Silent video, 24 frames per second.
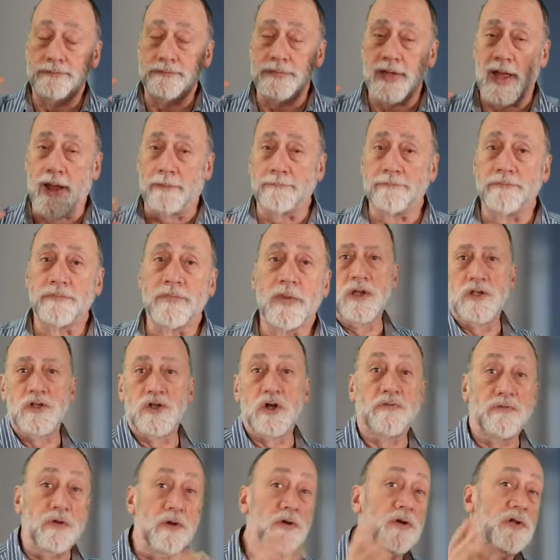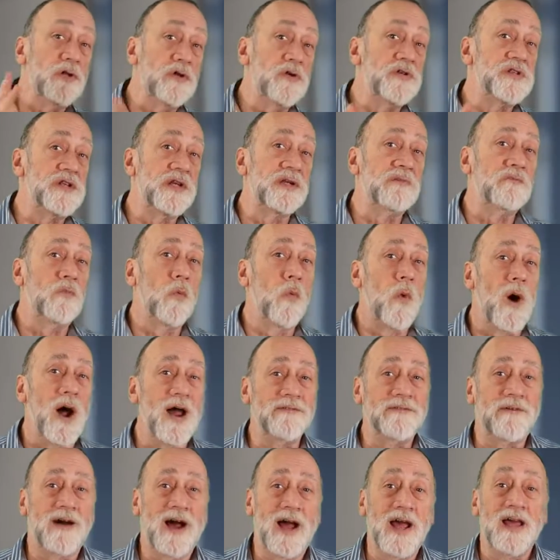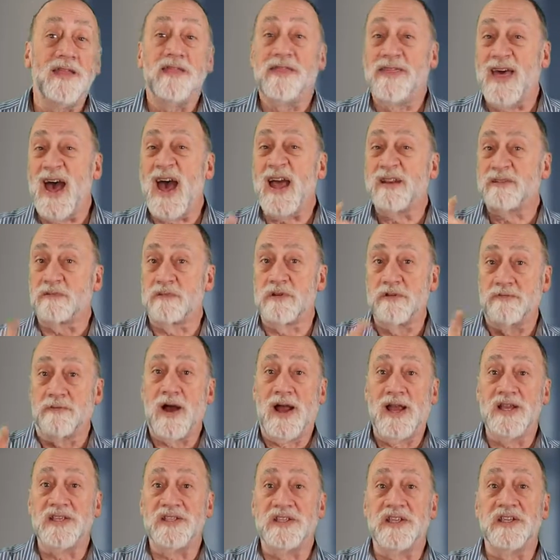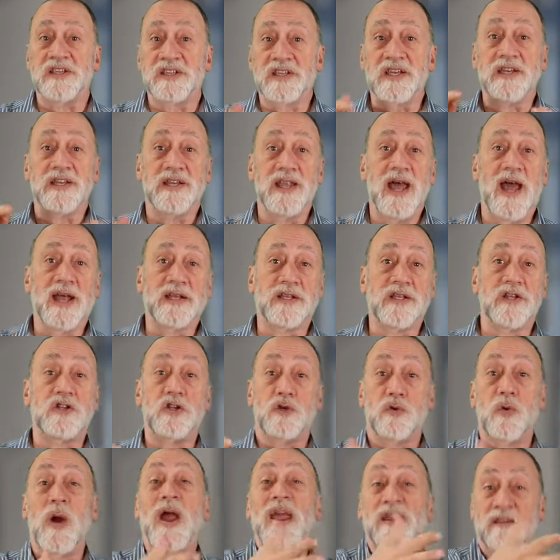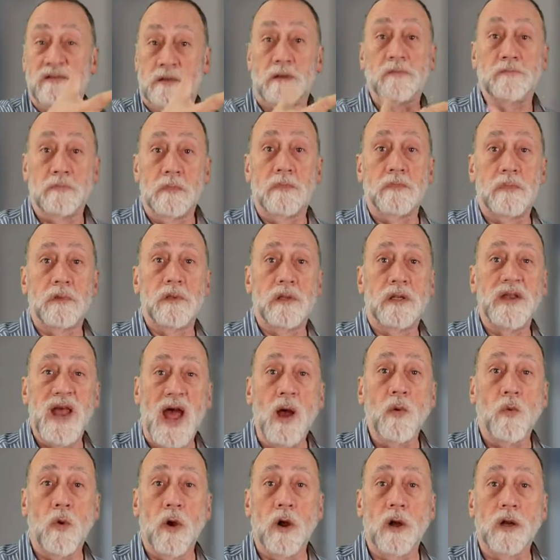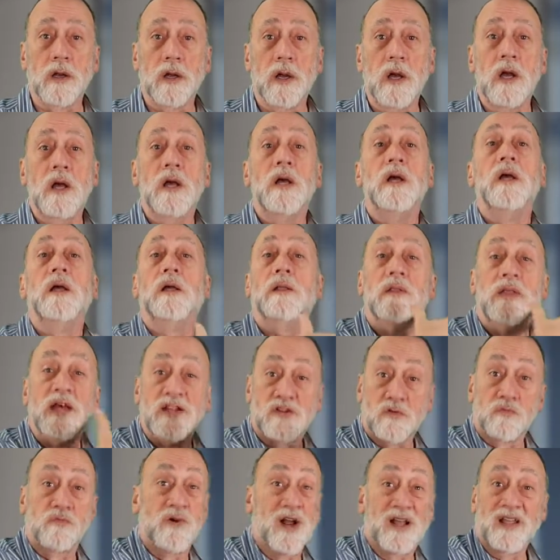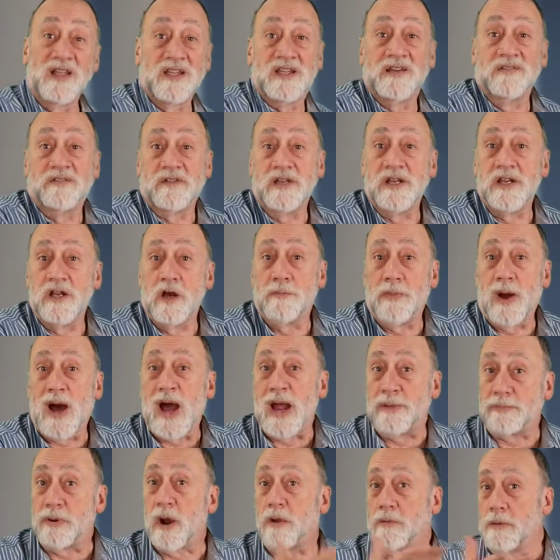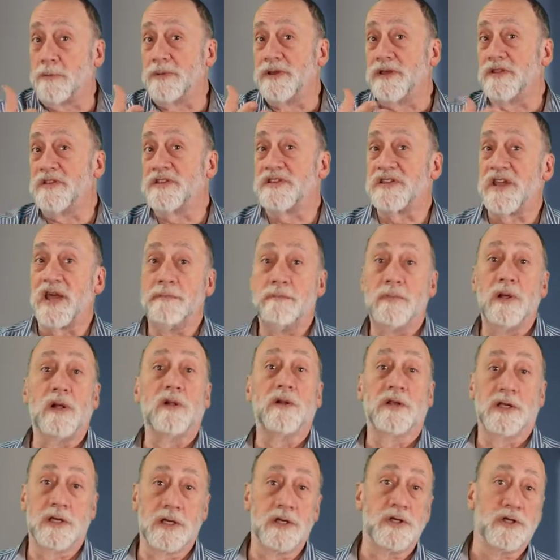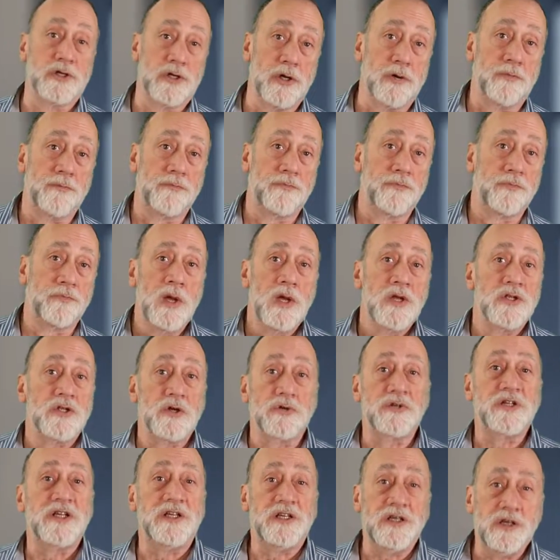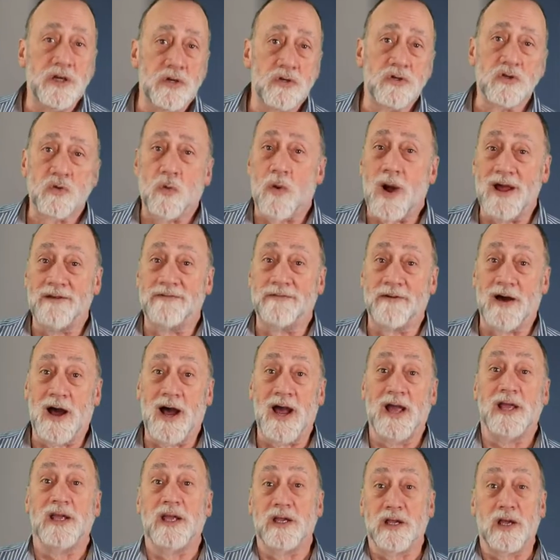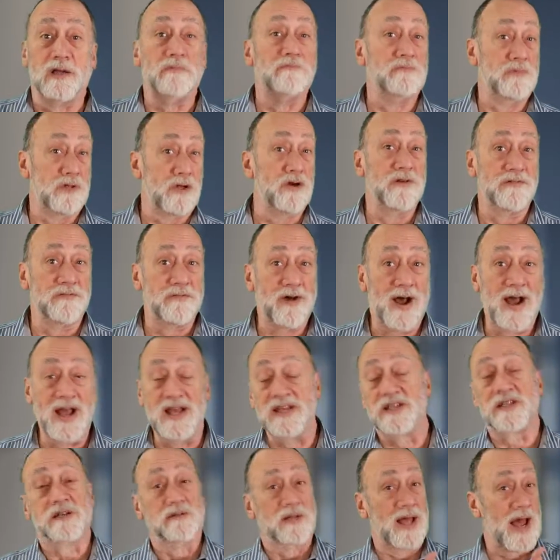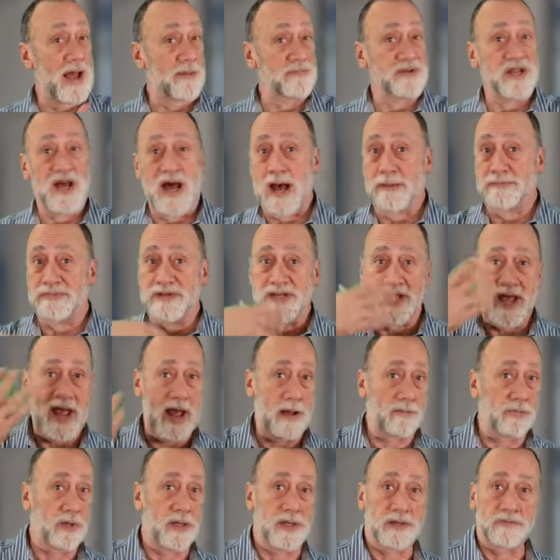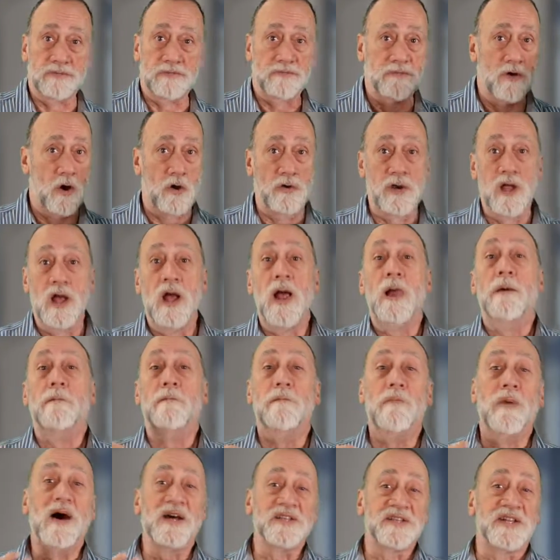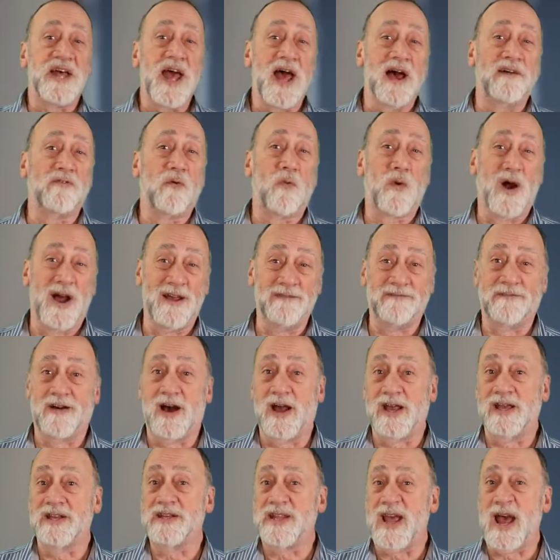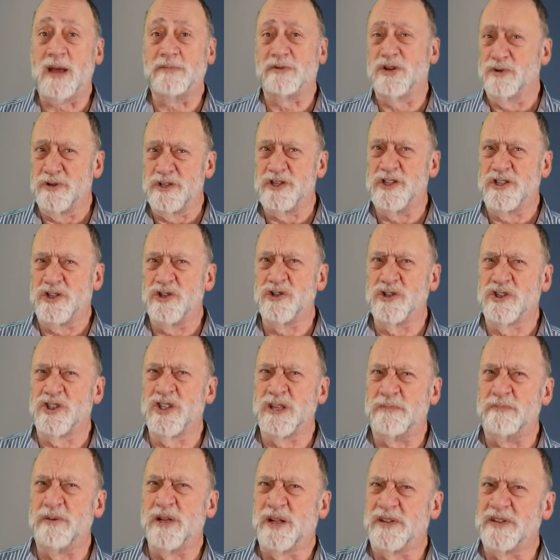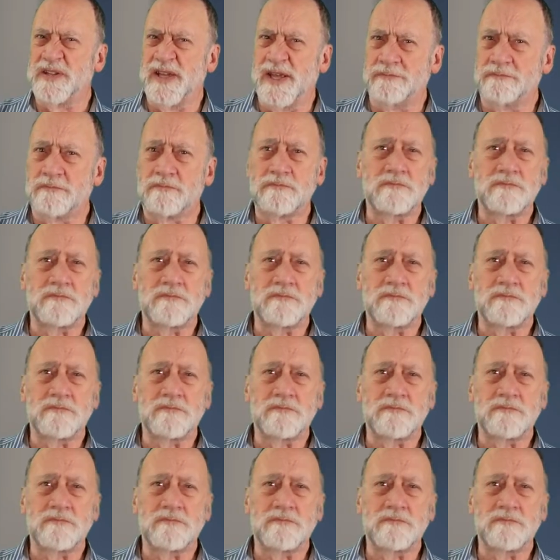Yeah. So if you're using Wi-Fi, that device is connected to a network that's relatively nearby, probably in the same building as you. So to use Wi-Fi, your device, laptop, tablet, phone, must have a Wi-Fi adapter, which is usually built in.